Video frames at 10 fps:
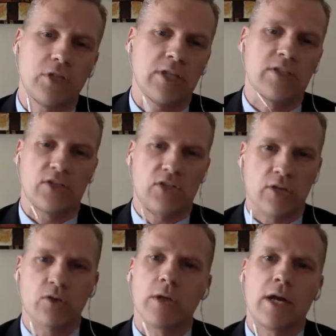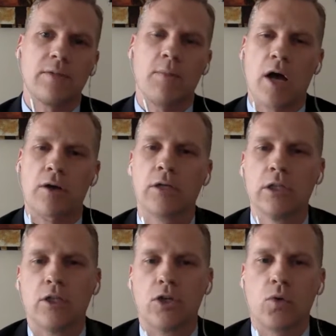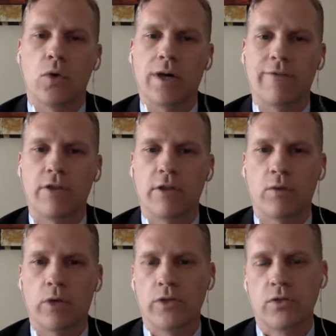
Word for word: It's a centralized model where everything runs